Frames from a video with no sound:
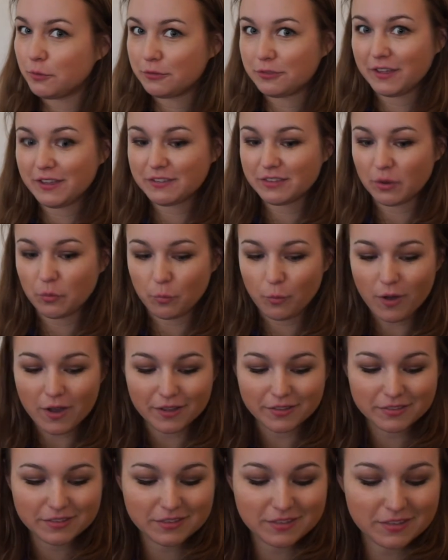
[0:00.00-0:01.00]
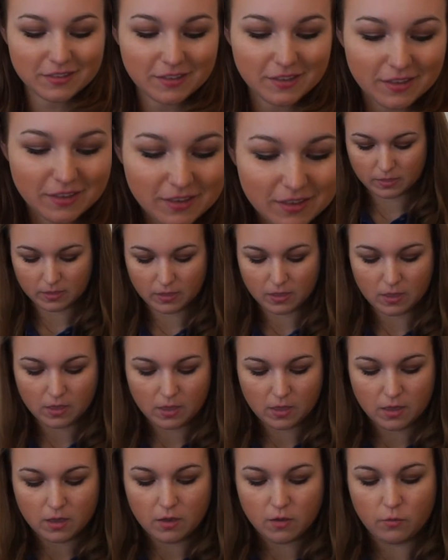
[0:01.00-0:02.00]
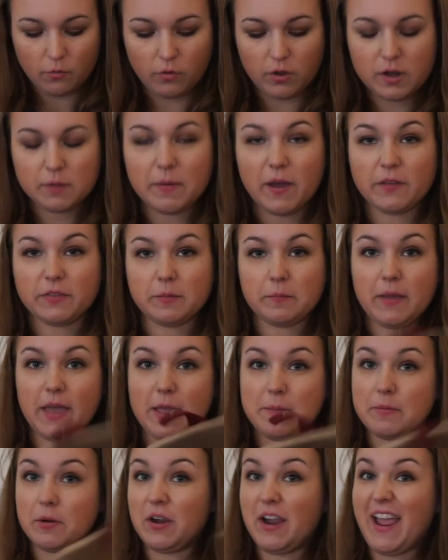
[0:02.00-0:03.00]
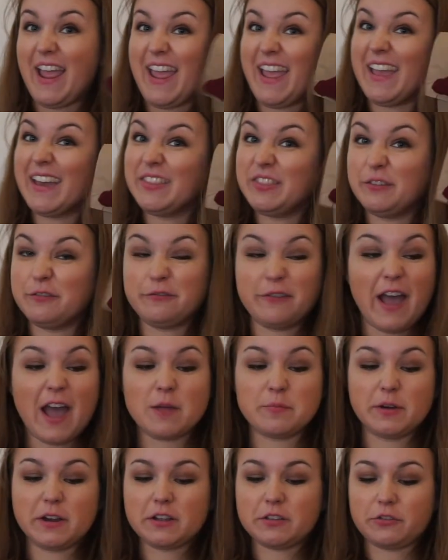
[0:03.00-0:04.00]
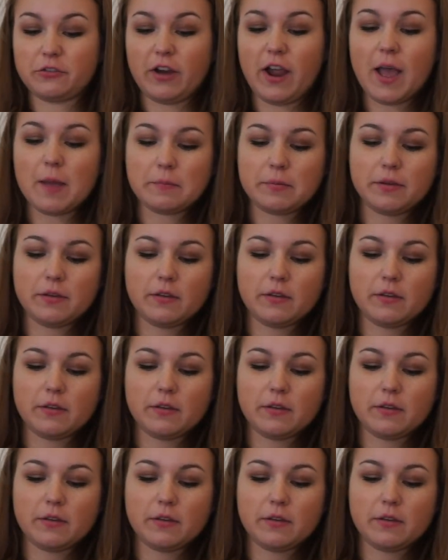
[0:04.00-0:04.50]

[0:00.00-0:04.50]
things at once. What about the paper and the fabric scrap?